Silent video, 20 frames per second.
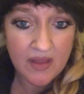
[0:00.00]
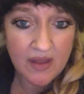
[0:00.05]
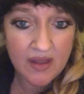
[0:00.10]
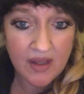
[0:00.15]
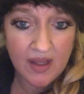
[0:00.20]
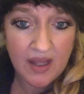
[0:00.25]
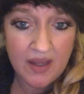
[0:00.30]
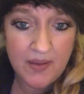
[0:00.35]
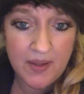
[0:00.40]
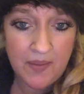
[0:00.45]

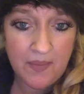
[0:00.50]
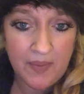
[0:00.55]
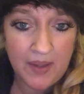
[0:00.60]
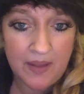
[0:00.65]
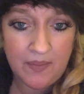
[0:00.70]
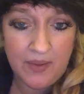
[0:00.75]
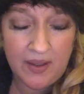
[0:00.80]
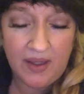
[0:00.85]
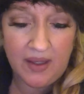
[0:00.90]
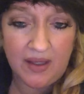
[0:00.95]
I mean,
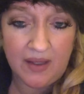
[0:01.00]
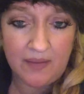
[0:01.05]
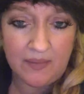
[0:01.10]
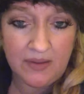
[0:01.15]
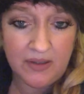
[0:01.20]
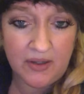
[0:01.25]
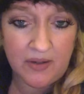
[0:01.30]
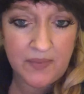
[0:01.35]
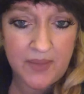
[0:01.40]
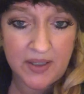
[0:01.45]
maybe
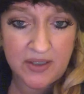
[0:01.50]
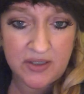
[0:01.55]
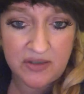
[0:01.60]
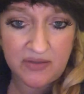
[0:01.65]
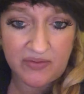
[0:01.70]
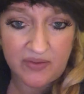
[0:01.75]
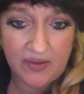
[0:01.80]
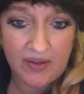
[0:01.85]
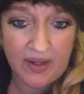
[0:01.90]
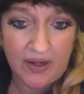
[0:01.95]
it makes you
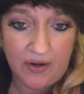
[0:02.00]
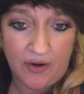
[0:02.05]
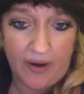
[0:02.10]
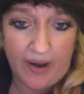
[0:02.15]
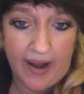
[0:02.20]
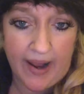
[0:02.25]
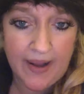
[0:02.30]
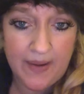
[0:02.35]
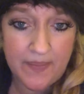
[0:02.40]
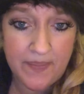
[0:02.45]
feel like
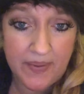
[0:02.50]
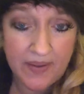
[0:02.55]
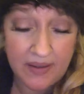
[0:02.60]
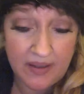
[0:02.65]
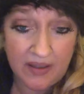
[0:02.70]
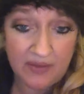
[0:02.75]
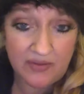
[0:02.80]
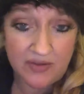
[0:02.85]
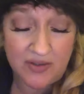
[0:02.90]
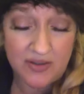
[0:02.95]
crap
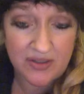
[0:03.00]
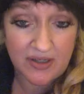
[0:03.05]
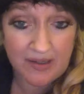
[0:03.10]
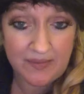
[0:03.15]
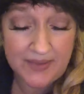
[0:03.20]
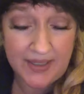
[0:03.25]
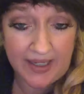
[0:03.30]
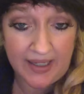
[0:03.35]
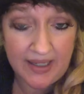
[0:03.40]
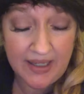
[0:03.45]
if you stop
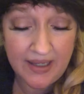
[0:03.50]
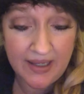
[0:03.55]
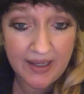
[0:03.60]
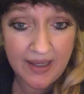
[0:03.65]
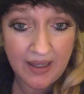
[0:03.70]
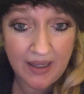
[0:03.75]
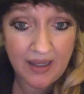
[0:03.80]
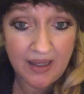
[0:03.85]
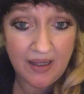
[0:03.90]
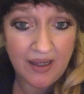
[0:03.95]
taking
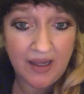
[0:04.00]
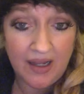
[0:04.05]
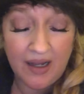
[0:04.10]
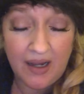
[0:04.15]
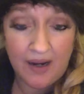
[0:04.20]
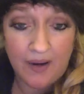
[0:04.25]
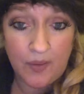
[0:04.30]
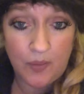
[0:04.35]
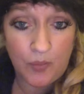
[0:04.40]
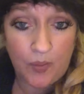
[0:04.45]
it.
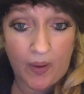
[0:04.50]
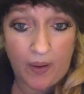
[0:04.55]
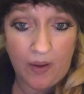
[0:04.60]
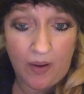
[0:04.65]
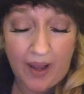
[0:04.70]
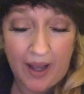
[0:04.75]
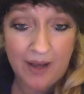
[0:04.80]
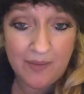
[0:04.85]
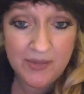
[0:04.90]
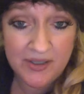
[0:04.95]
Well,
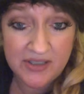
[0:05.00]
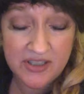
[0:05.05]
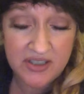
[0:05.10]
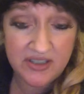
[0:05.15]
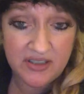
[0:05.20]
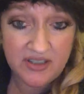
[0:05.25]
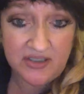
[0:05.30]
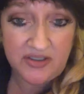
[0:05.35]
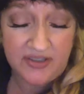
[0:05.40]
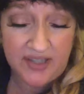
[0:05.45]
how much
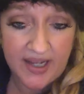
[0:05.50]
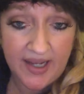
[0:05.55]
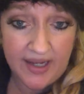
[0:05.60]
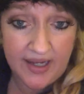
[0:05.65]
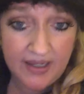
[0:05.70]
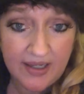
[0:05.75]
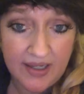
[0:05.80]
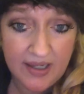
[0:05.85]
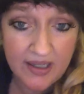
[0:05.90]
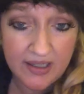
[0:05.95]
did you
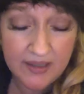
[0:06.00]
take